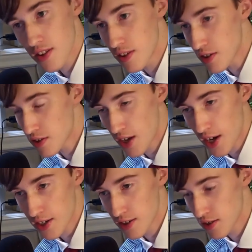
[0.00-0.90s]
this
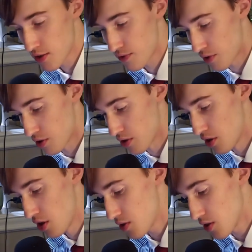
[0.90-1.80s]
cactus for,
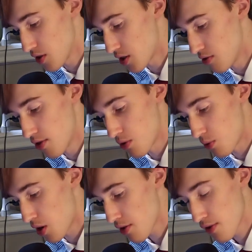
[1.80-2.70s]
like, you don't
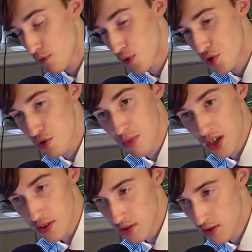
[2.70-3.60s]
water it for 2
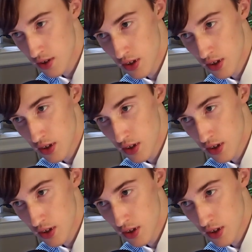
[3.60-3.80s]
months,